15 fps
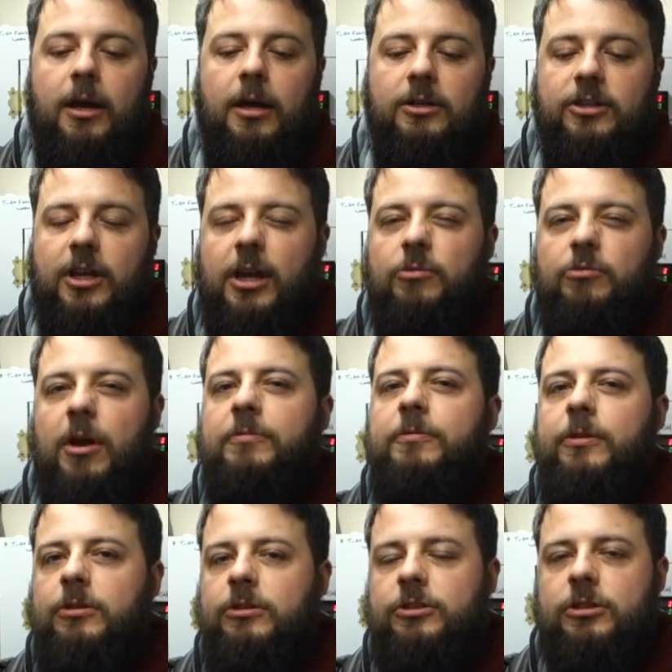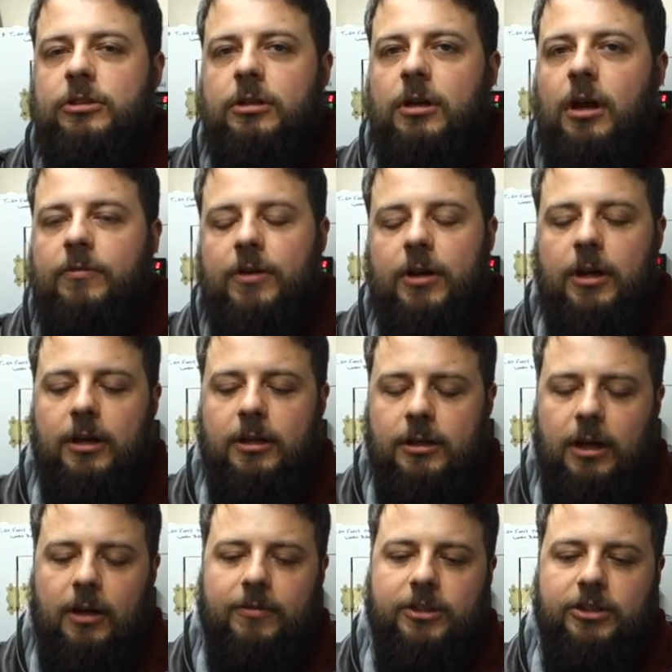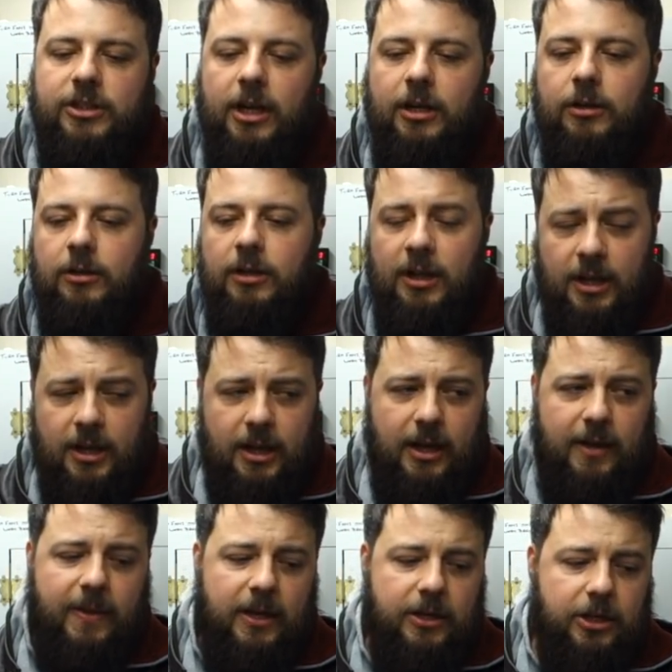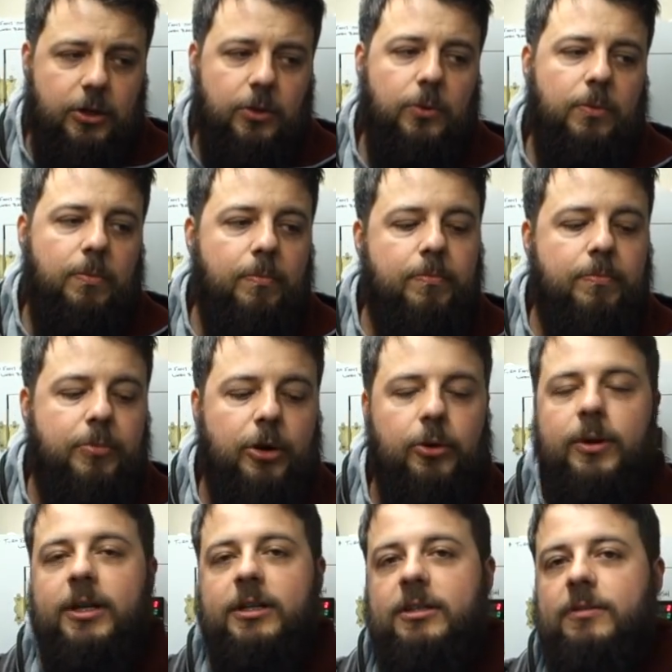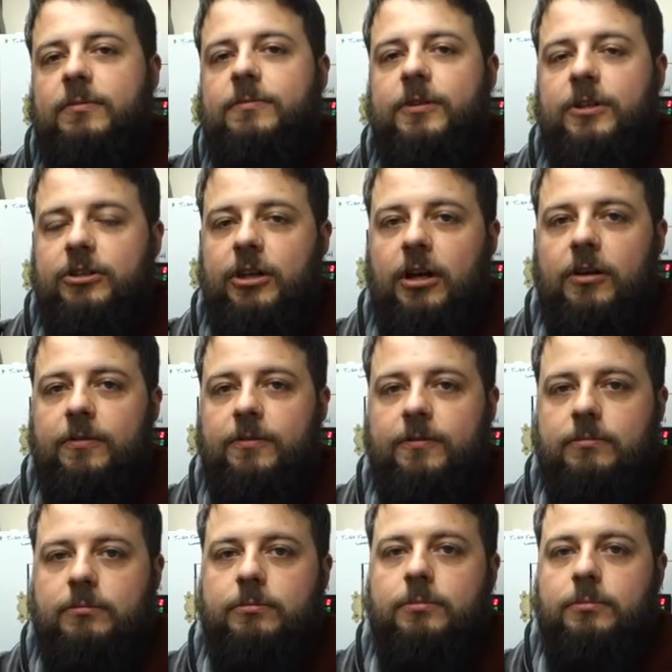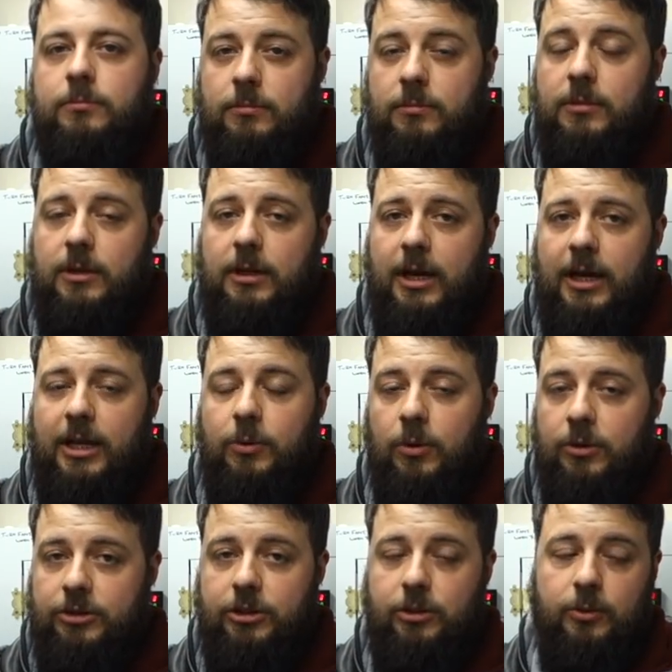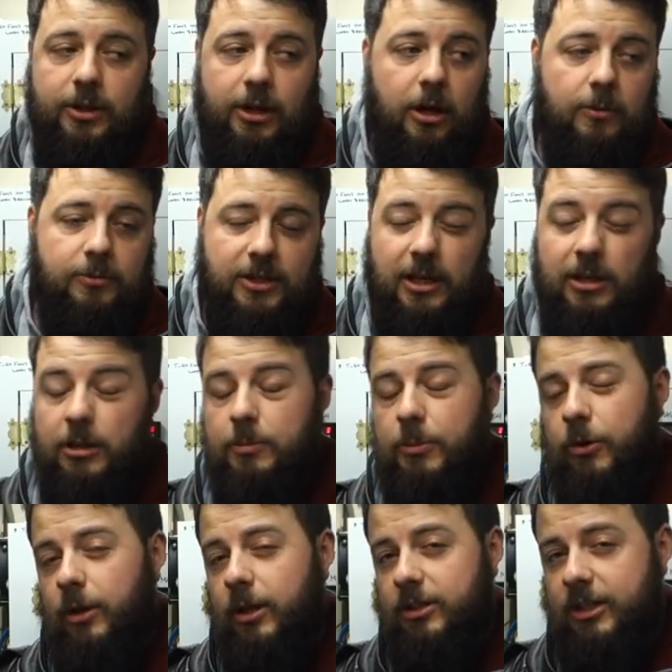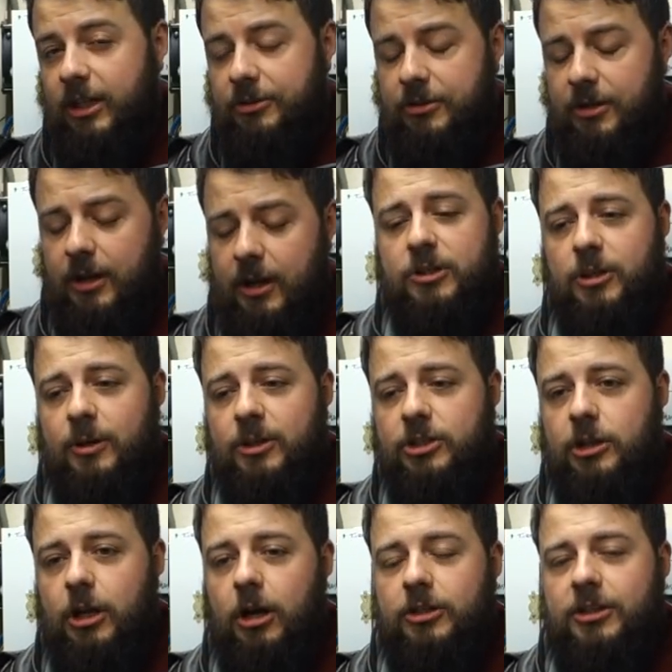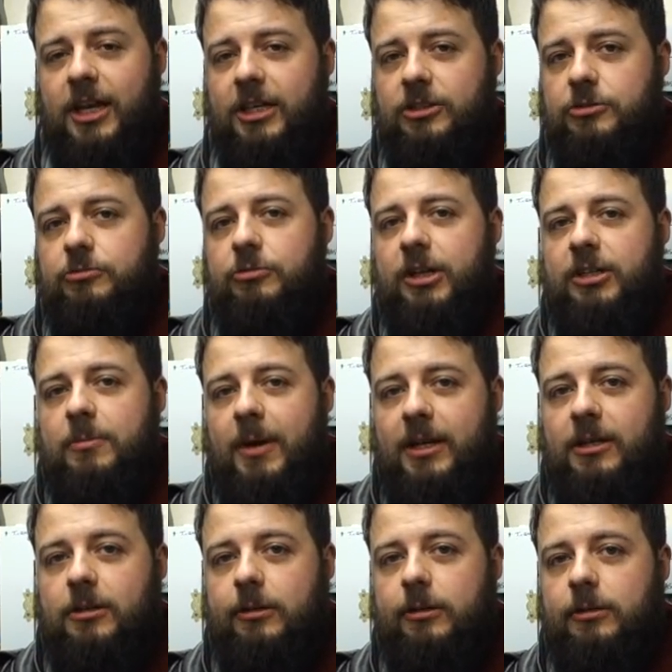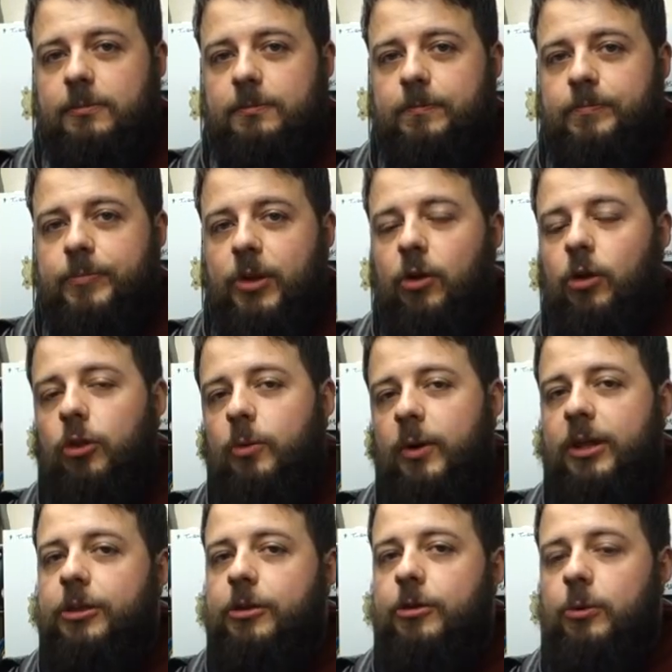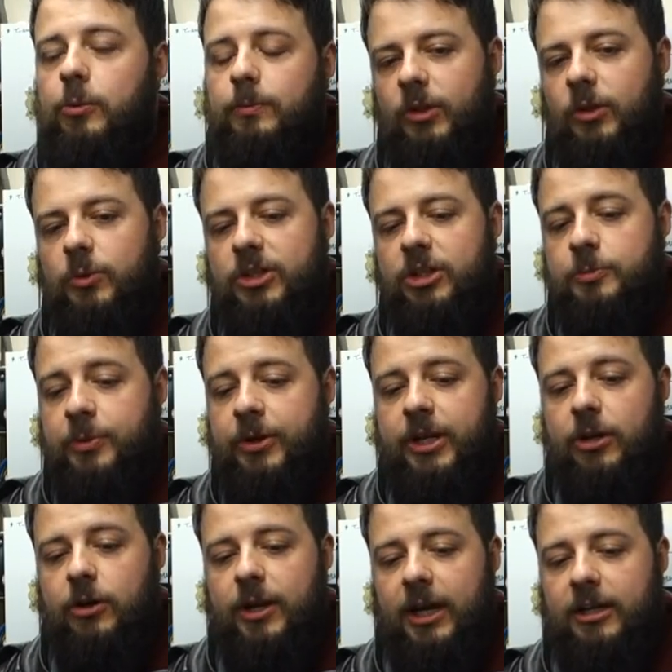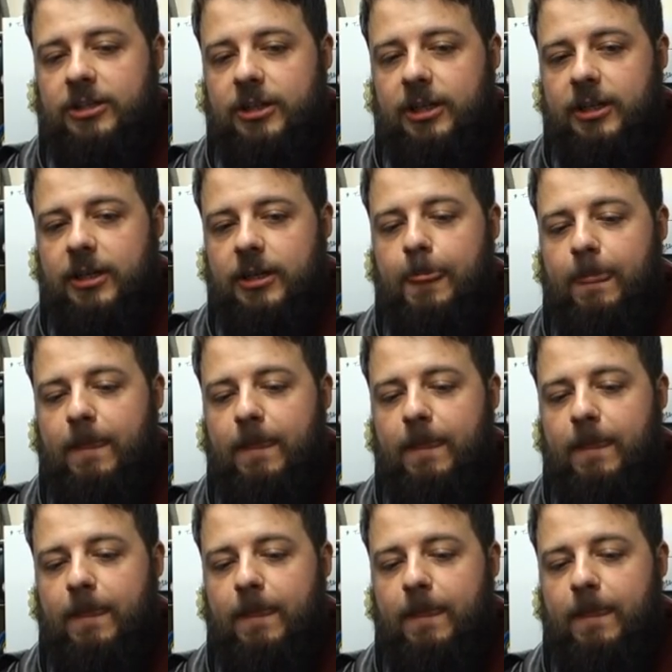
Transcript: it's like a reference of a style, and then you brew it and finish it off how you want to with the hops end of the boil, etc. So it's not as regimental all the way through, which is pretty good actually.